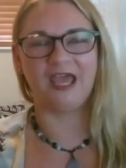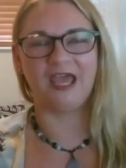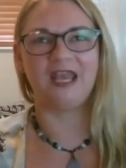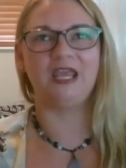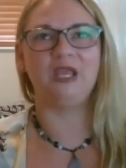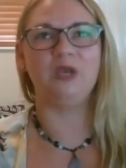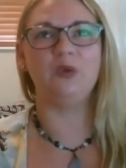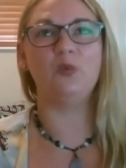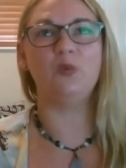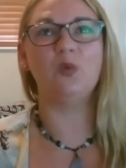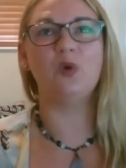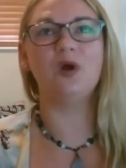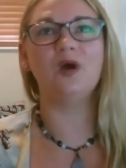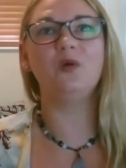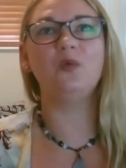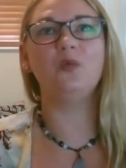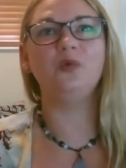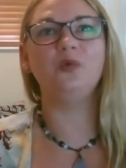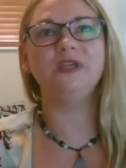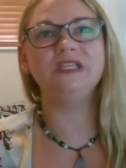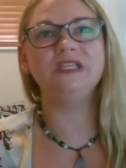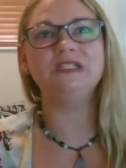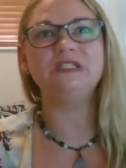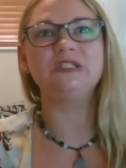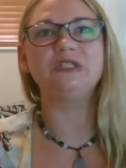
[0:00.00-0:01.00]
And what
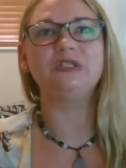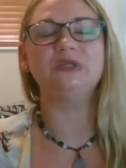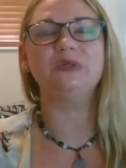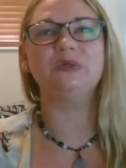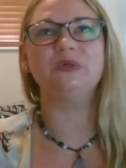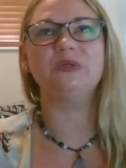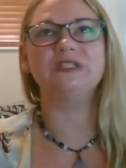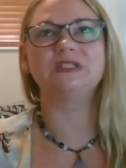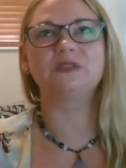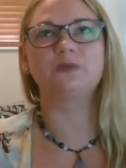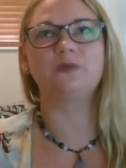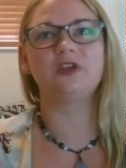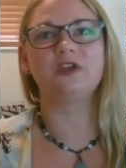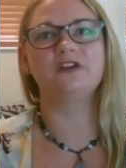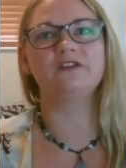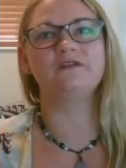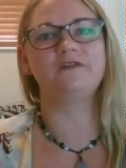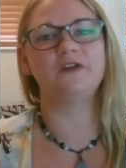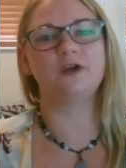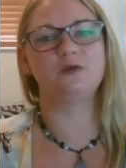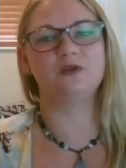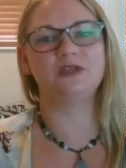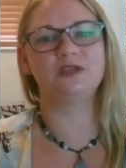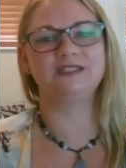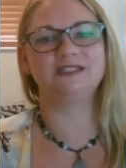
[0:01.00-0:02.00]
we do is we are
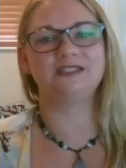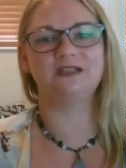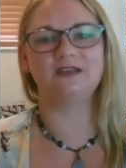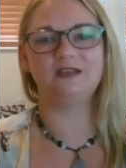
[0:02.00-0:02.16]
focused on